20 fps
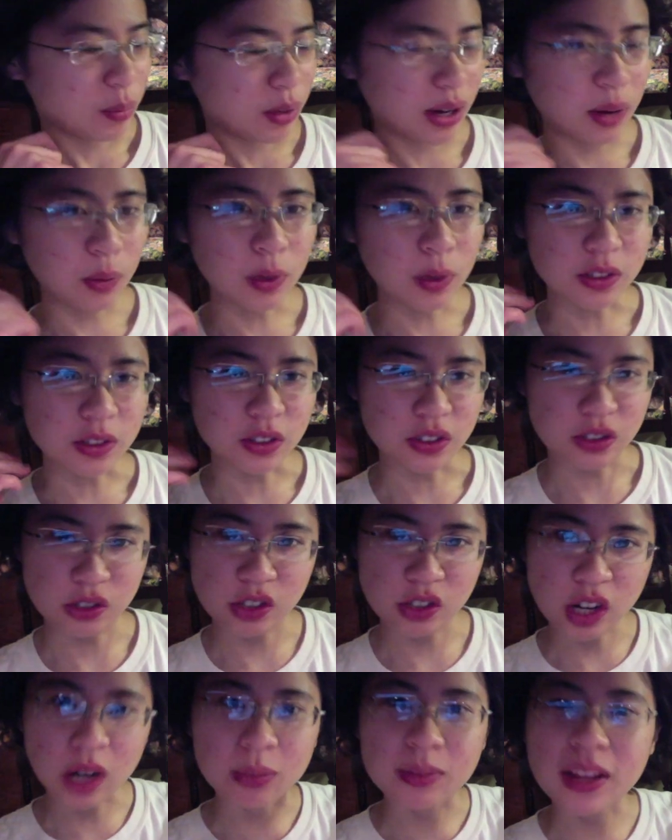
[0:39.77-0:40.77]
But I want to
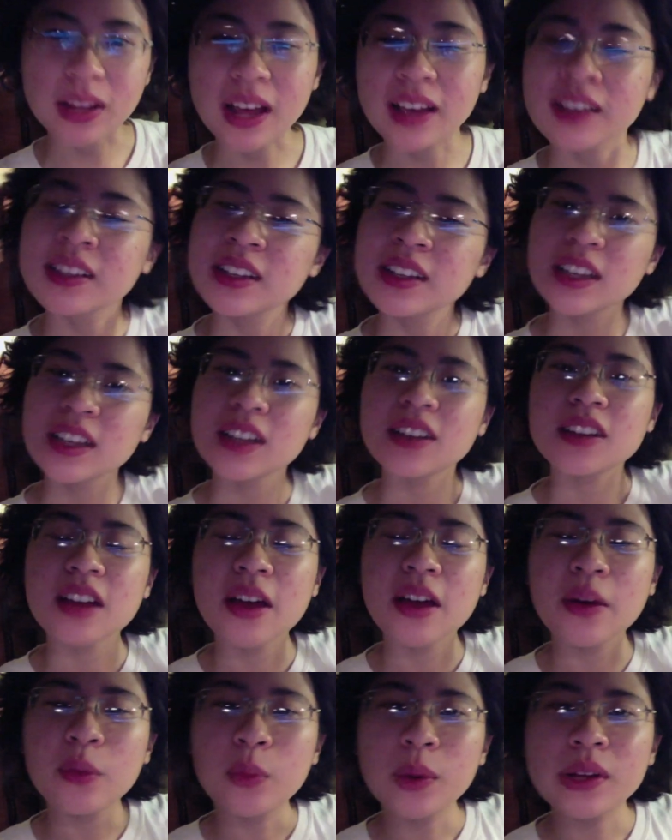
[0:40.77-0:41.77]
stop that, and
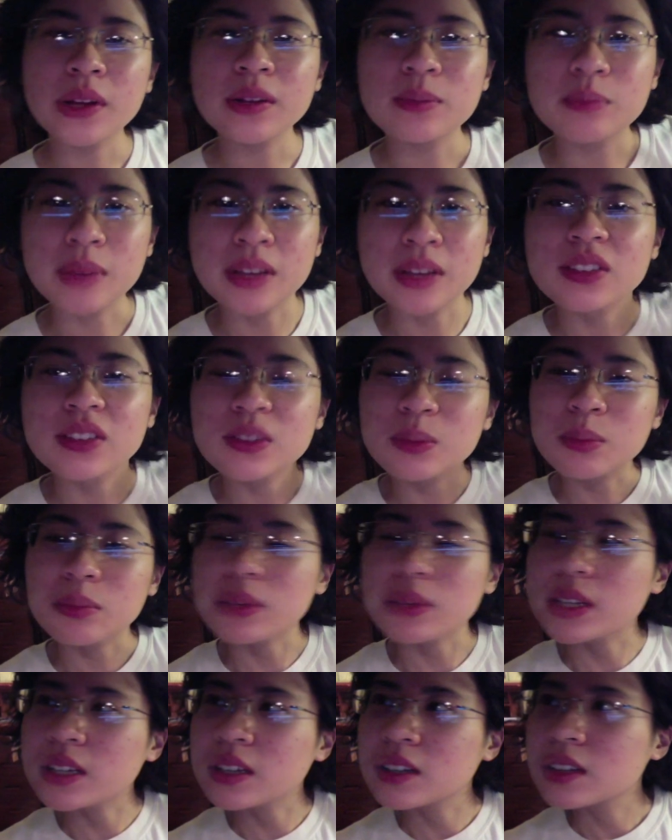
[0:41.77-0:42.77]
that what makes
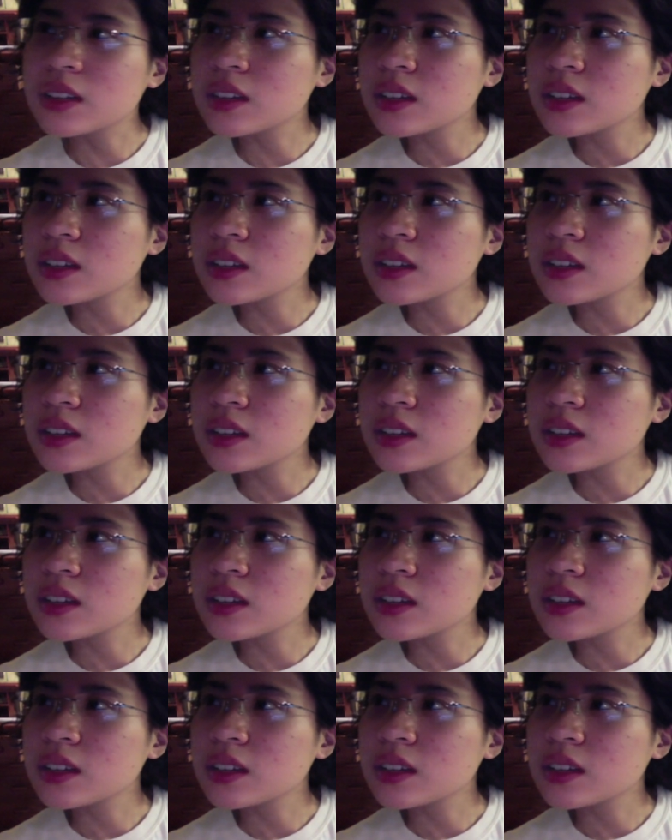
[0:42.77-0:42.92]
me